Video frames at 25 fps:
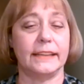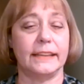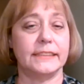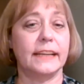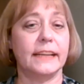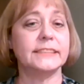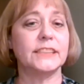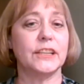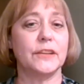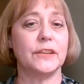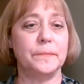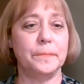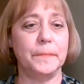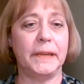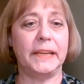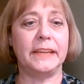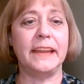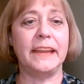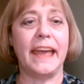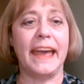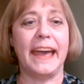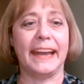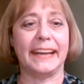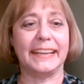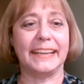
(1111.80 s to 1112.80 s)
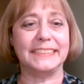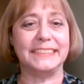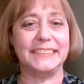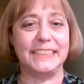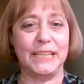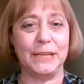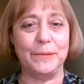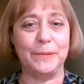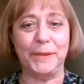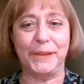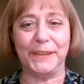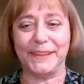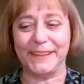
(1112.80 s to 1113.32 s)
I'm in
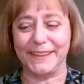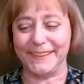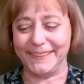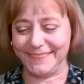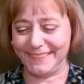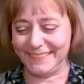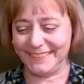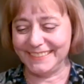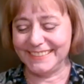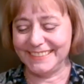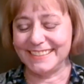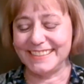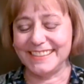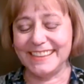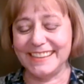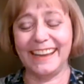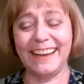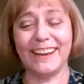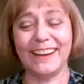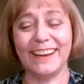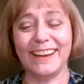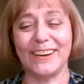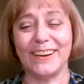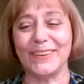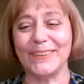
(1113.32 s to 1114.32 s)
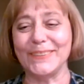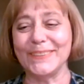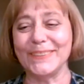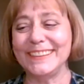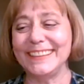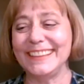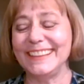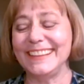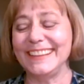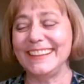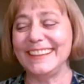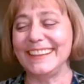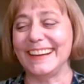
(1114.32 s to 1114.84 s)
academia now,
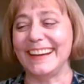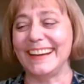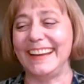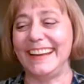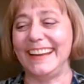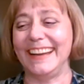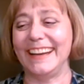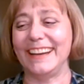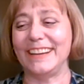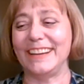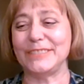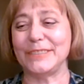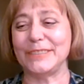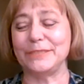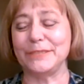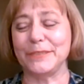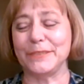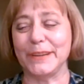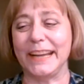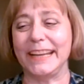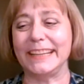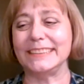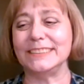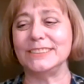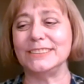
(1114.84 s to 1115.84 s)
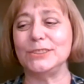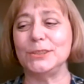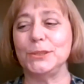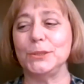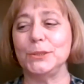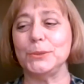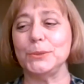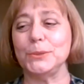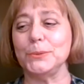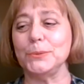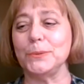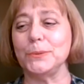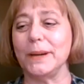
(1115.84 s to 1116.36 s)
I have a friend
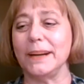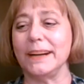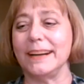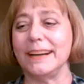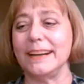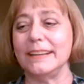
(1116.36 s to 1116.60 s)
who